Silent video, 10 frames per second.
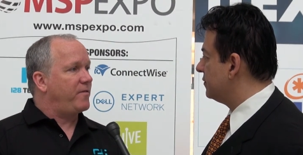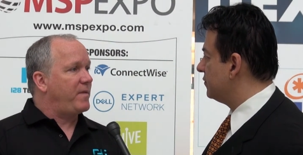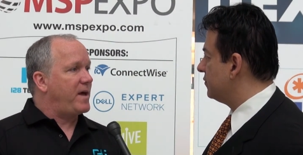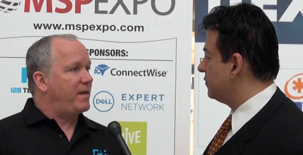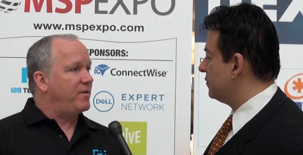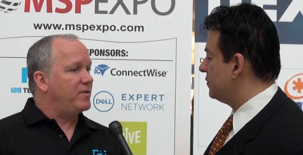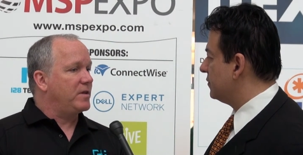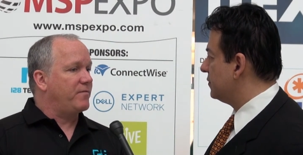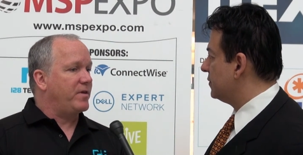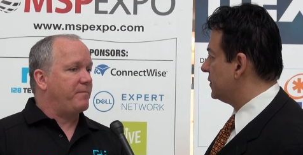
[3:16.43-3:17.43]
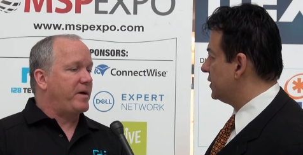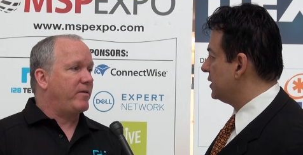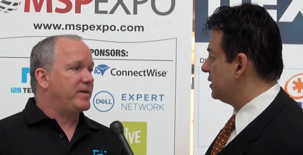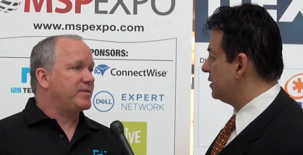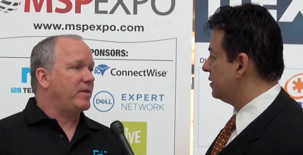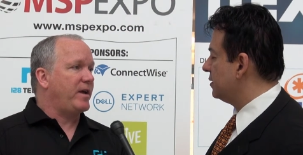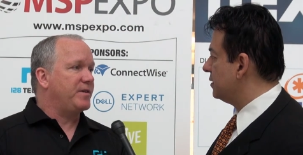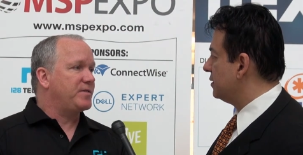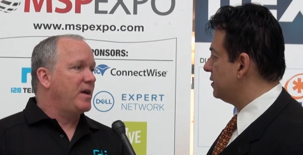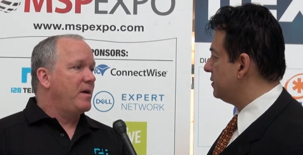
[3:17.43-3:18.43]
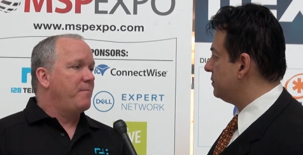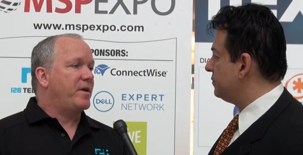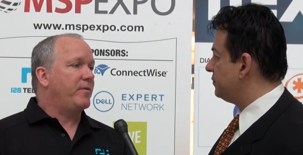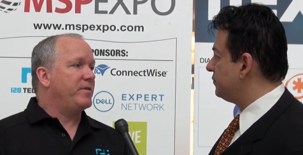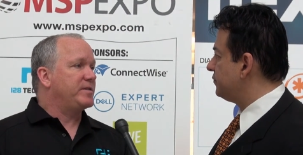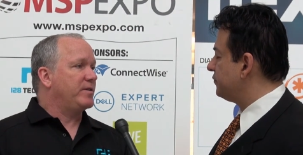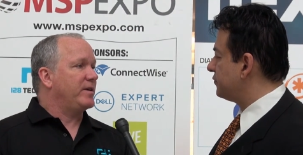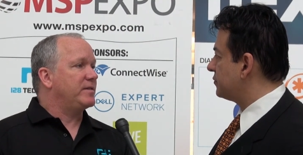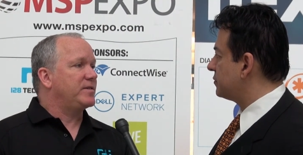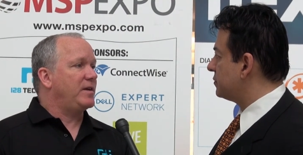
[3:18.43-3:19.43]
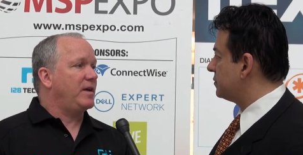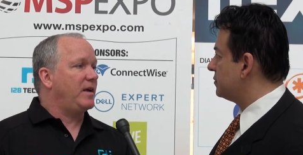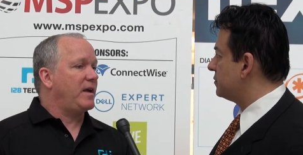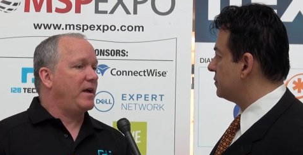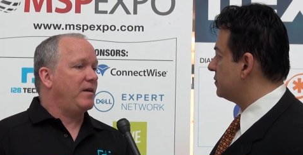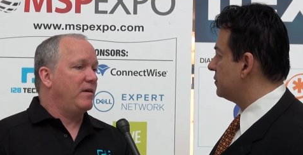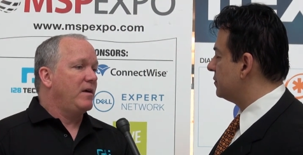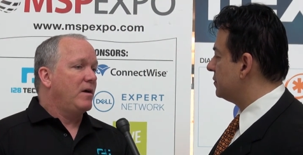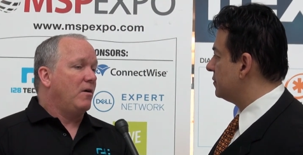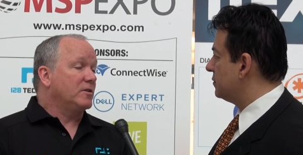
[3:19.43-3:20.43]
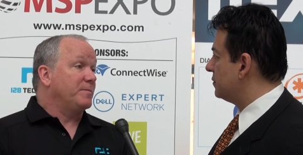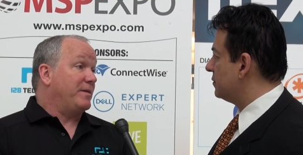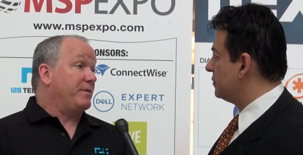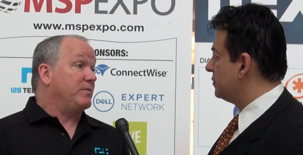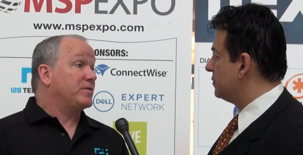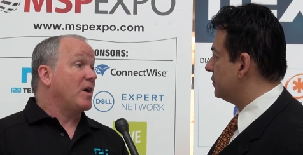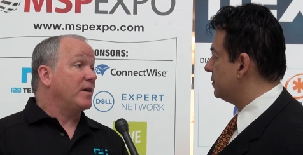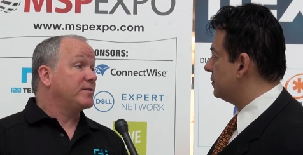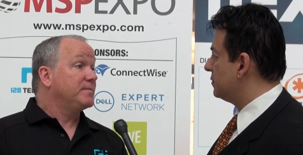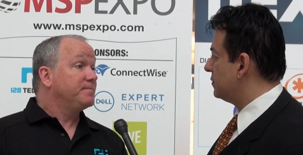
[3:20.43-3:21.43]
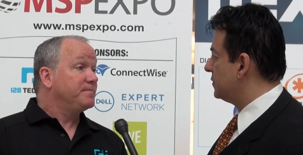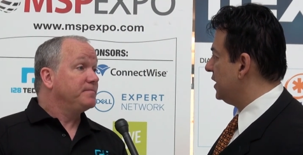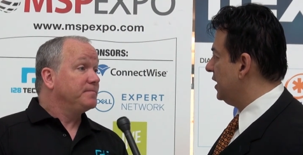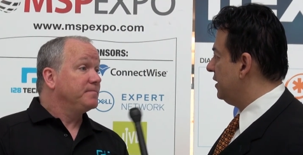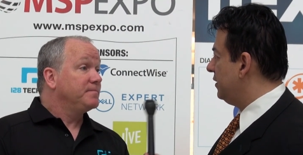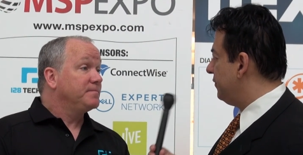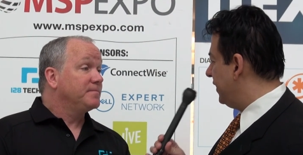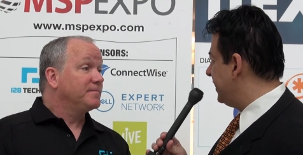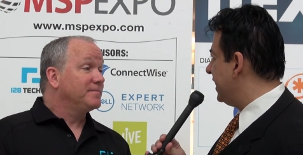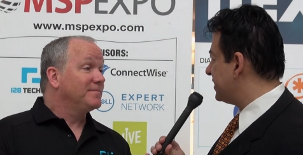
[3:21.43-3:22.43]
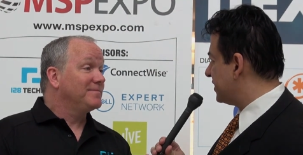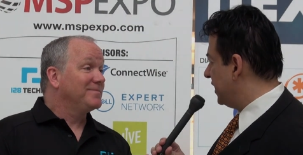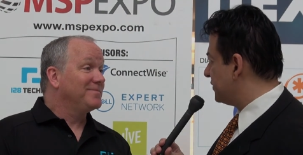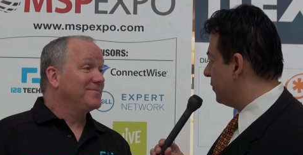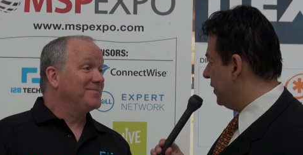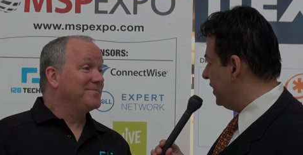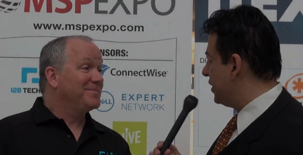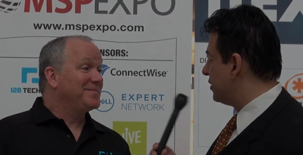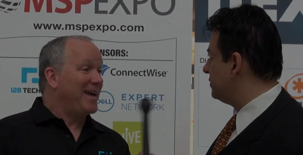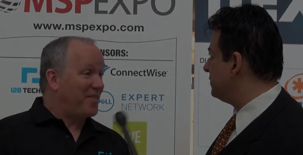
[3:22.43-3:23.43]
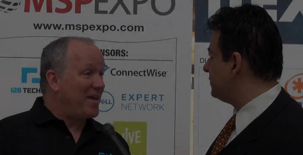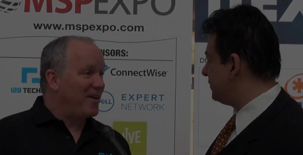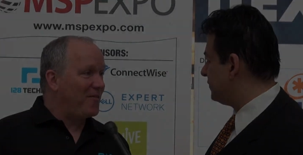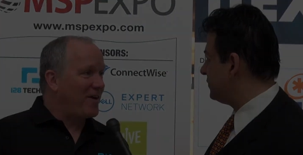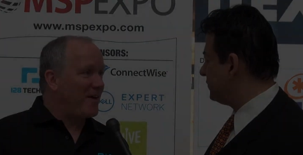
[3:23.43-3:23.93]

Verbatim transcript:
Speaker 1: from that. They're delivering better SLAs, better resiliency, and ultimately reduced cost.
Speaker 2: Fantastic. Thanks for being here.
Speaker 1: Yeah, thank you for